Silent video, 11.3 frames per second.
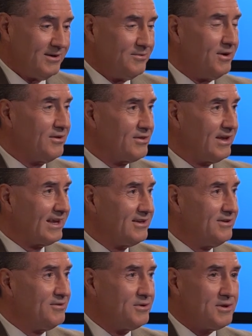Well, thank
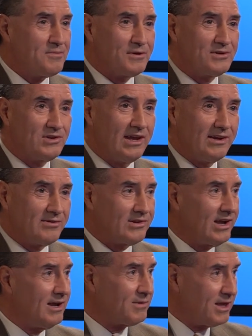you. We appreciate your
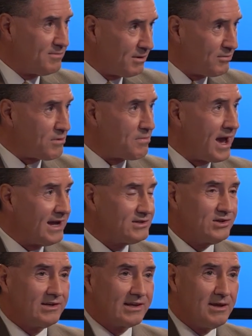time. Keep up the
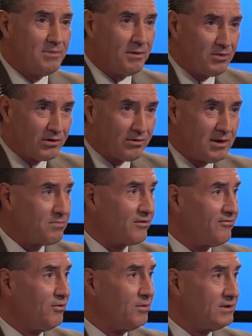passion, keep up the great
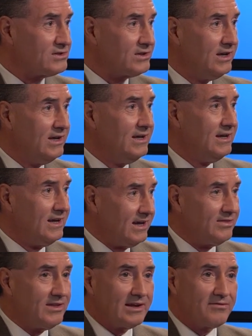performance,
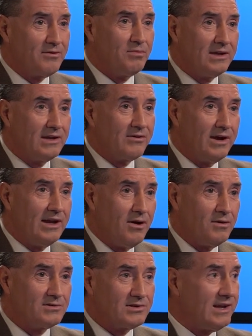and thanks for being great
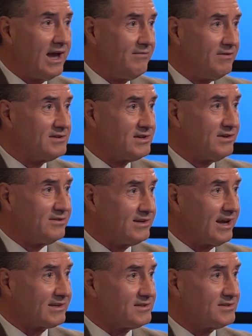hosts and having us here in
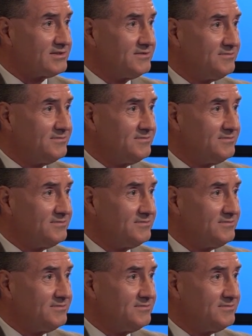Texas.